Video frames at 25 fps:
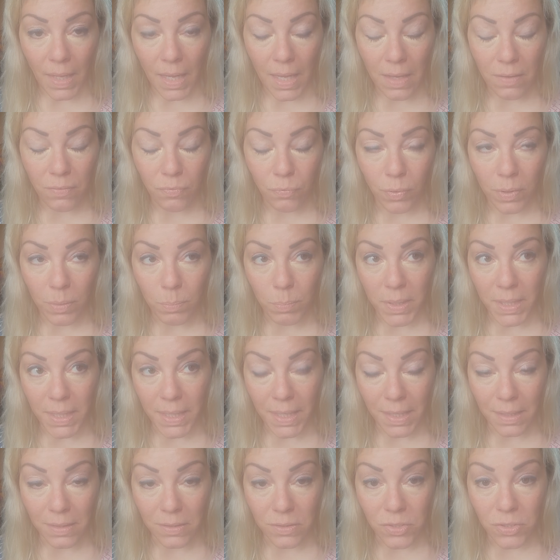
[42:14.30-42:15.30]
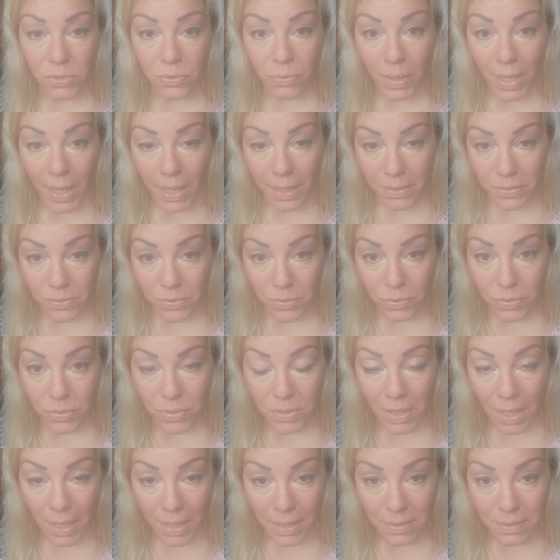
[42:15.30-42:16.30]
if we begin to
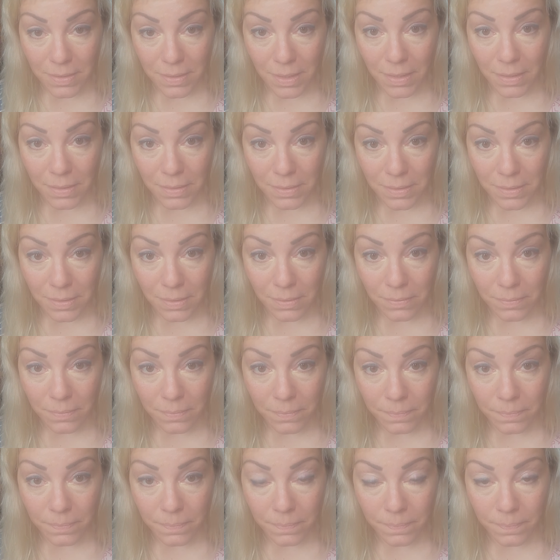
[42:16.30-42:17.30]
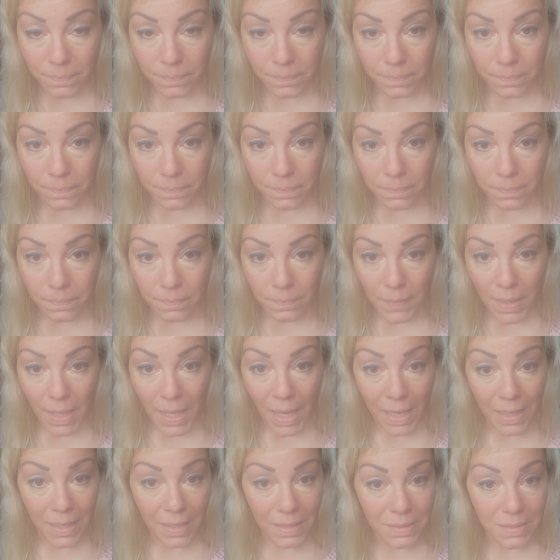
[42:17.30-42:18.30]
exercise it.
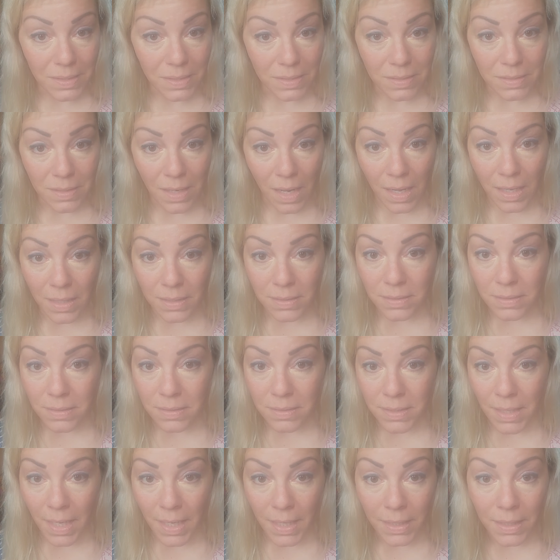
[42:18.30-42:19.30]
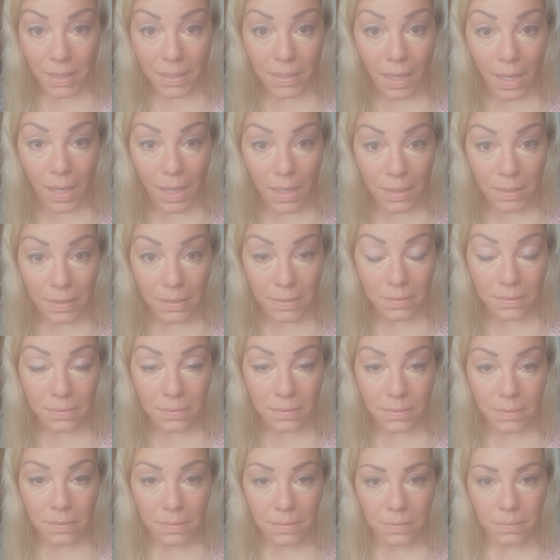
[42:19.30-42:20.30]
And it does not take a gun,
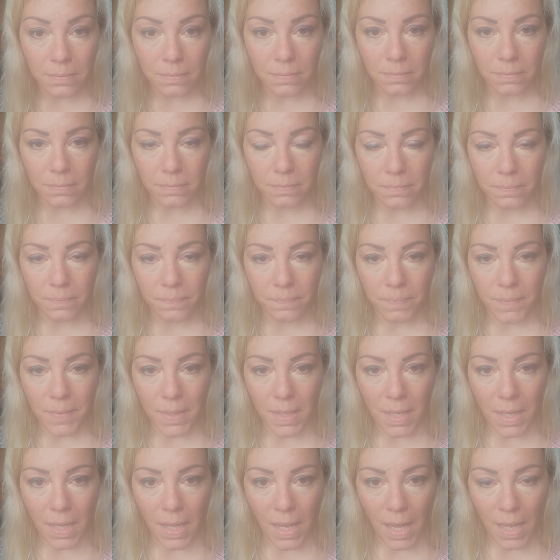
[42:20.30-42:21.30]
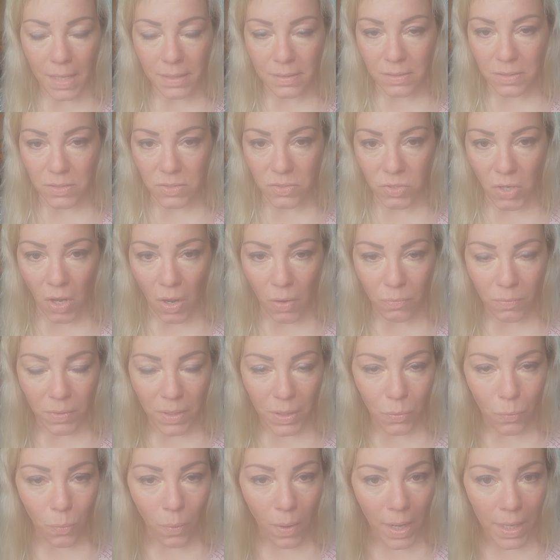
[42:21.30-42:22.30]
it does not
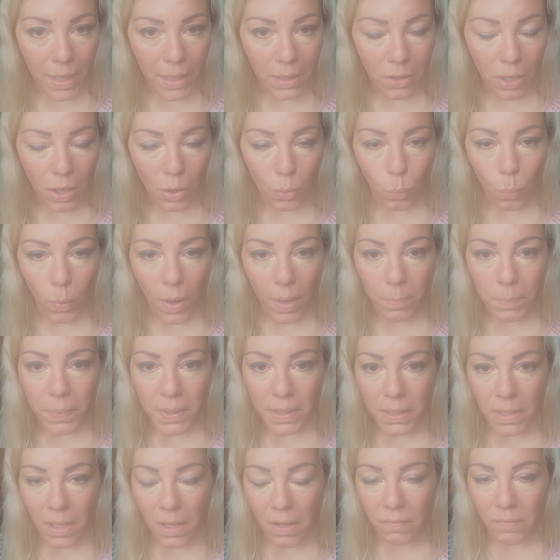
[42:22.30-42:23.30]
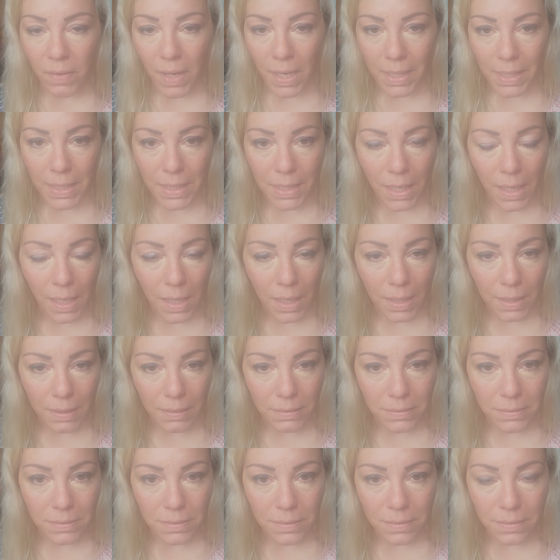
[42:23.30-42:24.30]
require a weapon of any
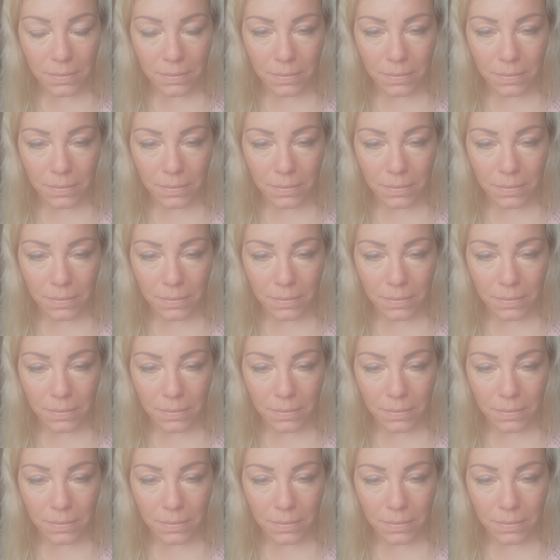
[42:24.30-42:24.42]
kind.